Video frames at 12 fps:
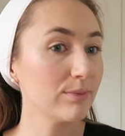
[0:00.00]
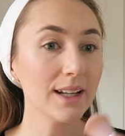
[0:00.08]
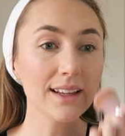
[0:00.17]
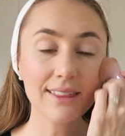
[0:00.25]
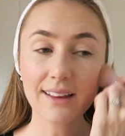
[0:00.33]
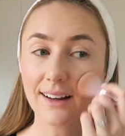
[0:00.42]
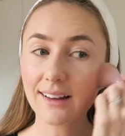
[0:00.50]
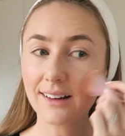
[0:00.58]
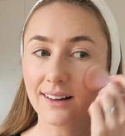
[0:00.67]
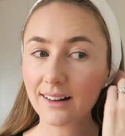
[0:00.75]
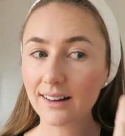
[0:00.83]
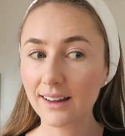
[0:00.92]
blend that
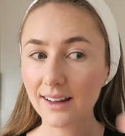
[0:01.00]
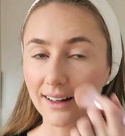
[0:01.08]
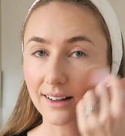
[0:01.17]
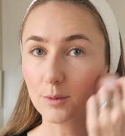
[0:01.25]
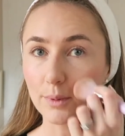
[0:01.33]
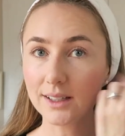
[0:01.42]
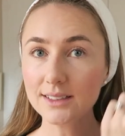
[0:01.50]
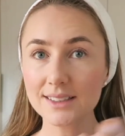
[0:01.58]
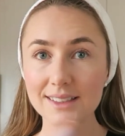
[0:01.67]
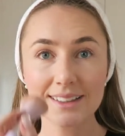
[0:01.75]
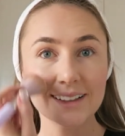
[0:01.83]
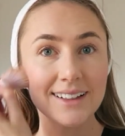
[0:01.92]
in a little
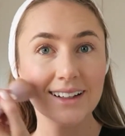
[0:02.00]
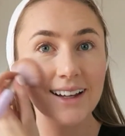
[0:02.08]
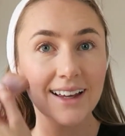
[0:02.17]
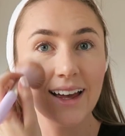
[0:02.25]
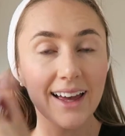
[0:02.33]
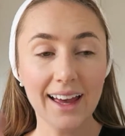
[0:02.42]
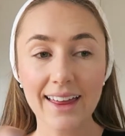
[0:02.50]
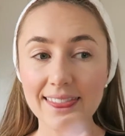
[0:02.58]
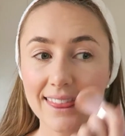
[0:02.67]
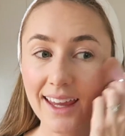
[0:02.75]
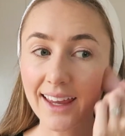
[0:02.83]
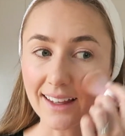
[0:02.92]
bit,
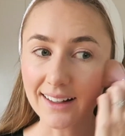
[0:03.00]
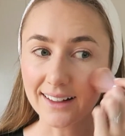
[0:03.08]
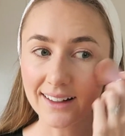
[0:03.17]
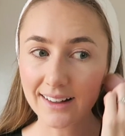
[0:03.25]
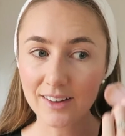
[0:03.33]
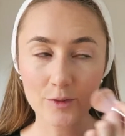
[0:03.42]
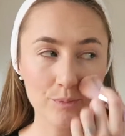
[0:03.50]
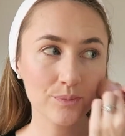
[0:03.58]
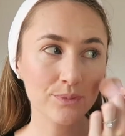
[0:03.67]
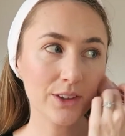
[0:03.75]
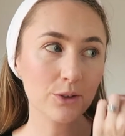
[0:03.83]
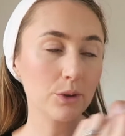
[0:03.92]
and then
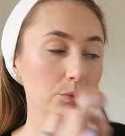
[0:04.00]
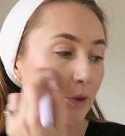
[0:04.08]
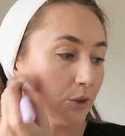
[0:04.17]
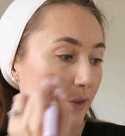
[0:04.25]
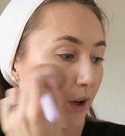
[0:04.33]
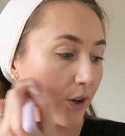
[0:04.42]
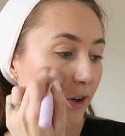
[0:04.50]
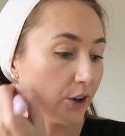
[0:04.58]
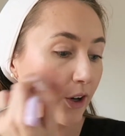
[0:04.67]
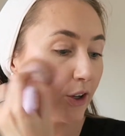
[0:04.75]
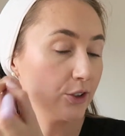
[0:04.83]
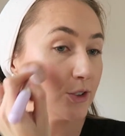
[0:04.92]
we move
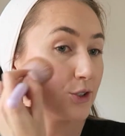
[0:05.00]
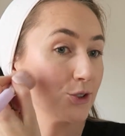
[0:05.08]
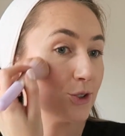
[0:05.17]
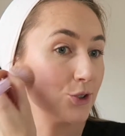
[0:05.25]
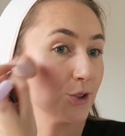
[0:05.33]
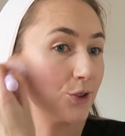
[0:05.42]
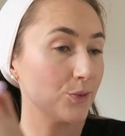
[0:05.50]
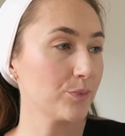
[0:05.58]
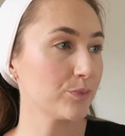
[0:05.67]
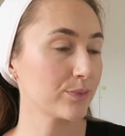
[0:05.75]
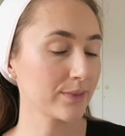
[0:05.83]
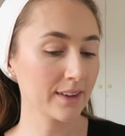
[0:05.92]
on to
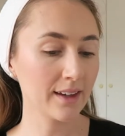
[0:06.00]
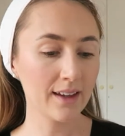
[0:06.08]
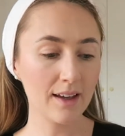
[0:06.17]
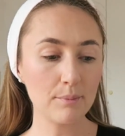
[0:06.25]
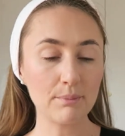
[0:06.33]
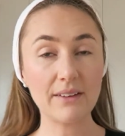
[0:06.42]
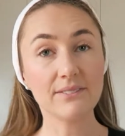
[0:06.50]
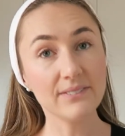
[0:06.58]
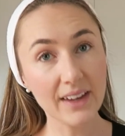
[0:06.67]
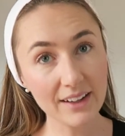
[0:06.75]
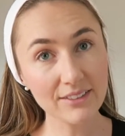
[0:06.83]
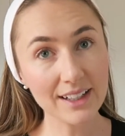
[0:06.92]
my
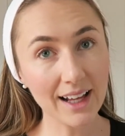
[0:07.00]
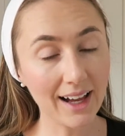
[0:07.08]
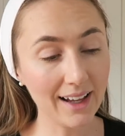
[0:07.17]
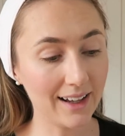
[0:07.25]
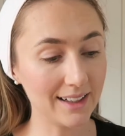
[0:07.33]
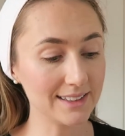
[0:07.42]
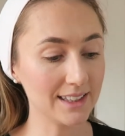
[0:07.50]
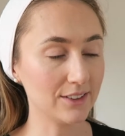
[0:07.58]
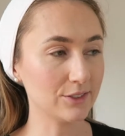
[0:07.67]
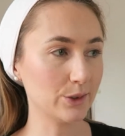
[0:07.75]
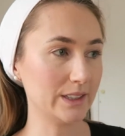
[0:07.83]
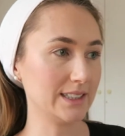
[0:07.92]
favorite highlighter
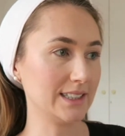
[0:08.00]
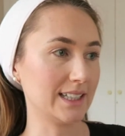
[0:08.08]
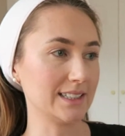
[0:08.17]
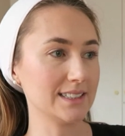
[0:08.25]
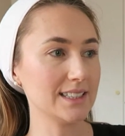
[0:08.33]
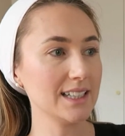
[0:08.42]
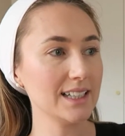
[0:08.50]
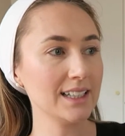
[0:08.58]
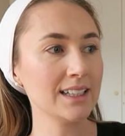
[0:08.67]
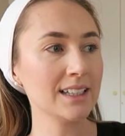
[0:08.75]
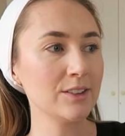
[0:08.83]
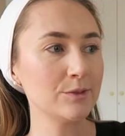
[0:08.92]
of
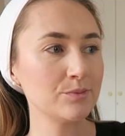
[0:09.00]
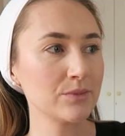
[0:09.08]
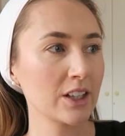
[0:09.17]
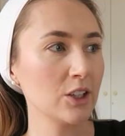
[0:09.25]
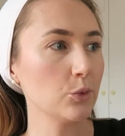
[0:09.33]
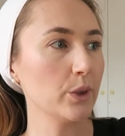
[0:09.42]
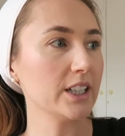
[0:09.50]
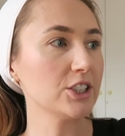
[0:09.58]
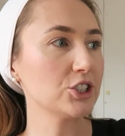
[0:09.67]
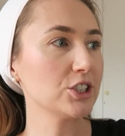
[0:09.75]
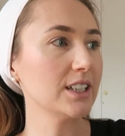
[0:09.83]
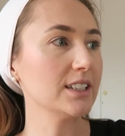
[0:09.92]
2019,
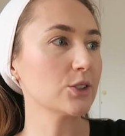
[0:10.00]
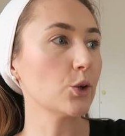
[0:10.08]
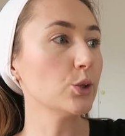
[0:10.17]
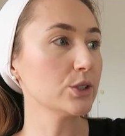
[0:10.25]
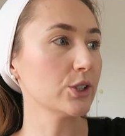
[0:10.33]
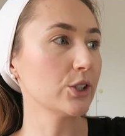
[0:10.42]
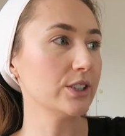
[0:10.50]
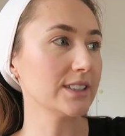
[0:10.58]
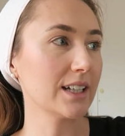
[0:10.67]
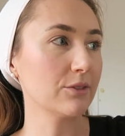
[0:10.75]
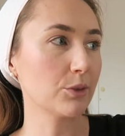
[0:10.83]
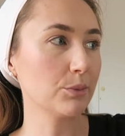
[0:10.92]
which is also going
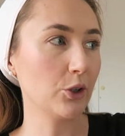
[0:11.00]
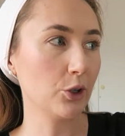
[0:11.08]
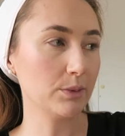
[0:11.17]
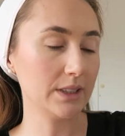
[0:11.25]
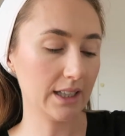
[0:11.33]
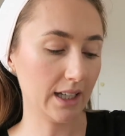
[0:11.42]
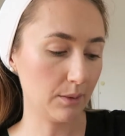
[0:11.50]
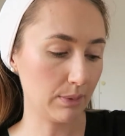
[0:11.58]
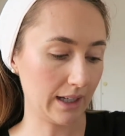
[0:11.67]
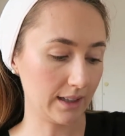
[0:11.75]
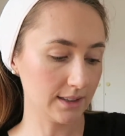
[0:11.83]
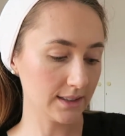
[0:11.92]
to come from the Urban Decay
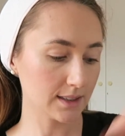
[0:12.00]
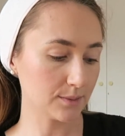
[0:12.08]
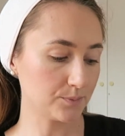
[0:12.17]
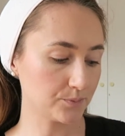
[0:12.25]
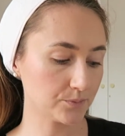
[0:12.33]
palette,